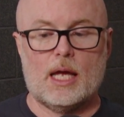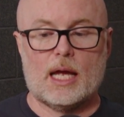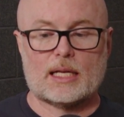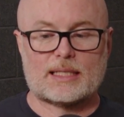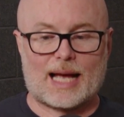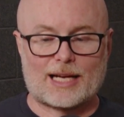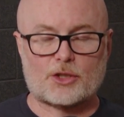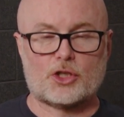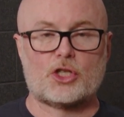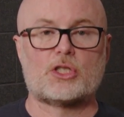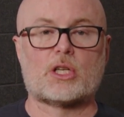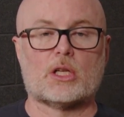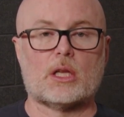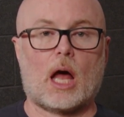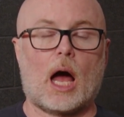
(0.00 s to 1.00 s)
it's actually just
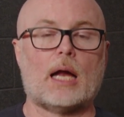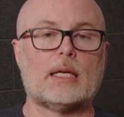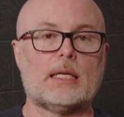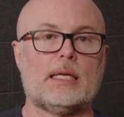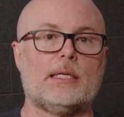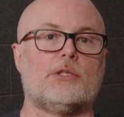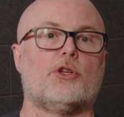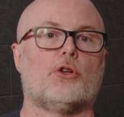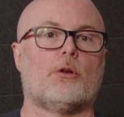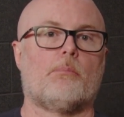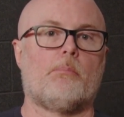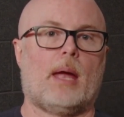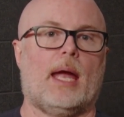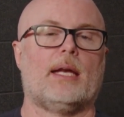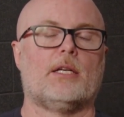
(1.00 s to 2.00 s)
a lot easier to
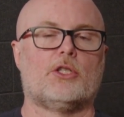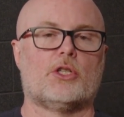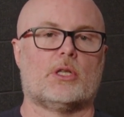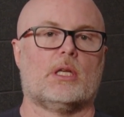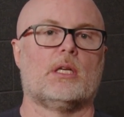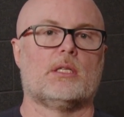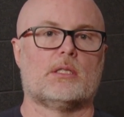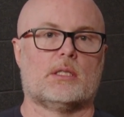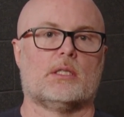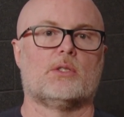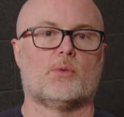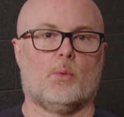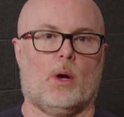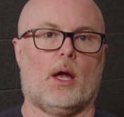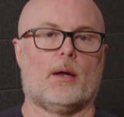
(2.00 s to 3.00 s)
manage things this
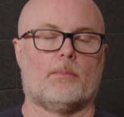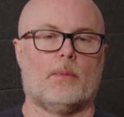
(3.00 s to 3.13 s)
way.